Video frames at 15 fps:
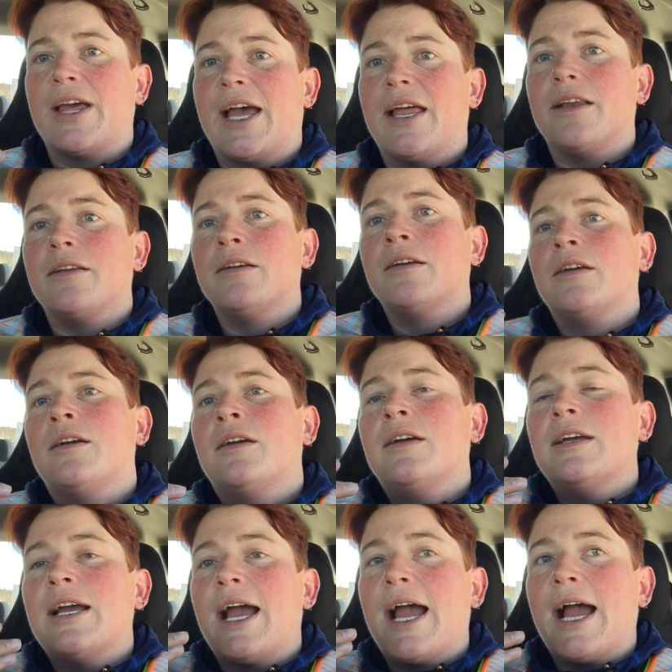that
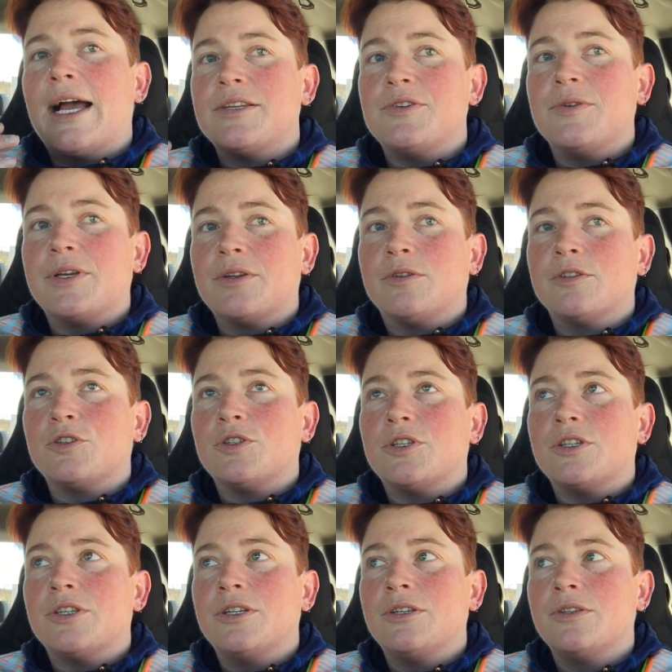as you get
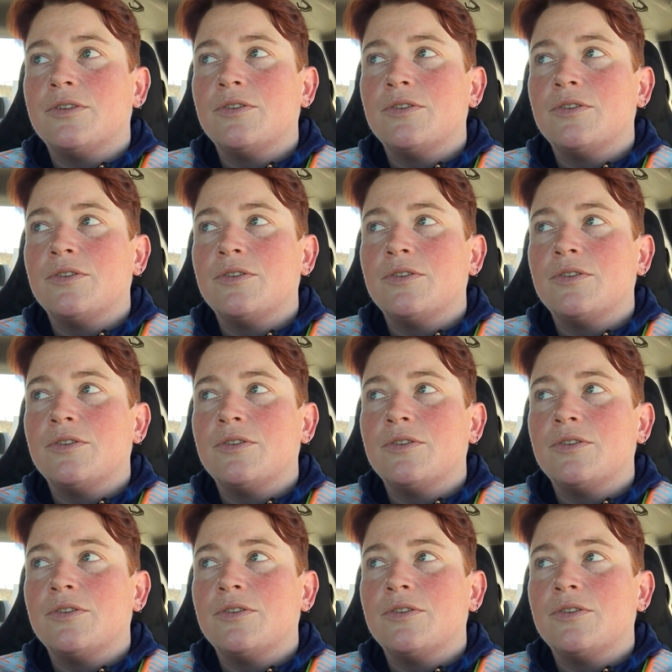older,